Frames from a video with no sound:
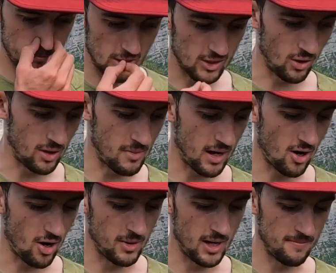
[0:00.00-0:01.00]
sodium
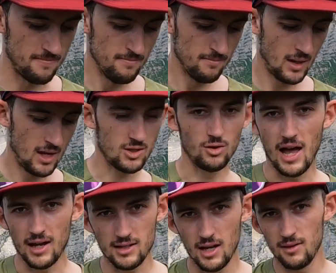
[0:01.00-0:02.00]
bicarbonate. So
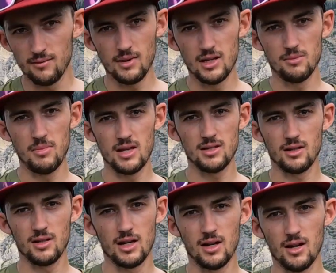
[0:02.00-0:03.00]
lactate is
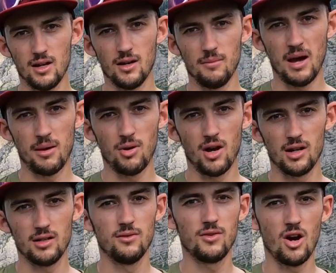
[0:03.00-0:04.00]
basically a
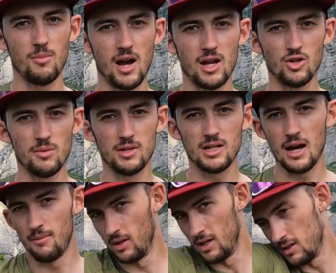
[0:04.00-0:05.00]
byproduct of carbohydrate
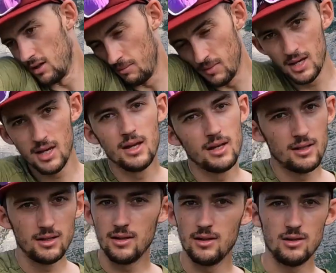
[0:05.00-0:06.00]
metabolism.
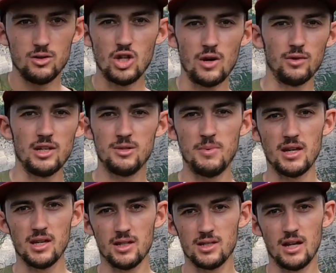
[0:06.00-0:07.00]
Generally
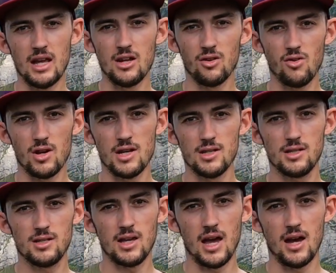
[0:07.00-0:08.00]
speaking, it's going to
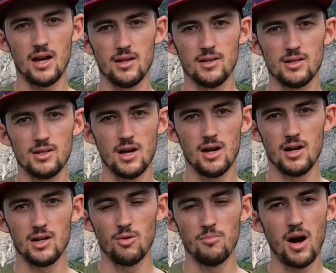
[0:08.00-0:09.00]
increase as
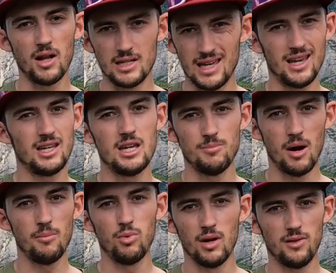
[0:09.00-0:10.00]
your body can't keep
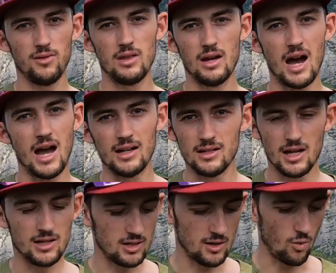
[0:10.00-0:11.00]
up with the high
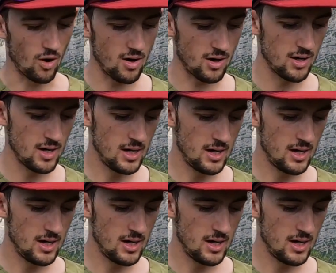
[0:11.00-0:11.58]
intensity work.